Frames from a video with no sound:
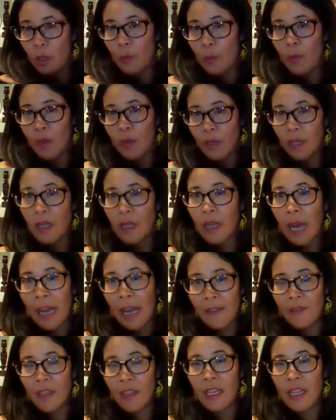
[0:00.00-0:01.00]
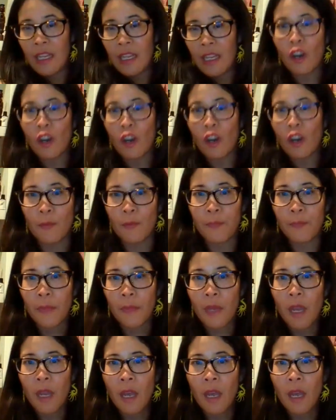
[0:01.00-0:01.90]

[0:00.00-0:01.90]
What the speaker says: the drip IV in your arm.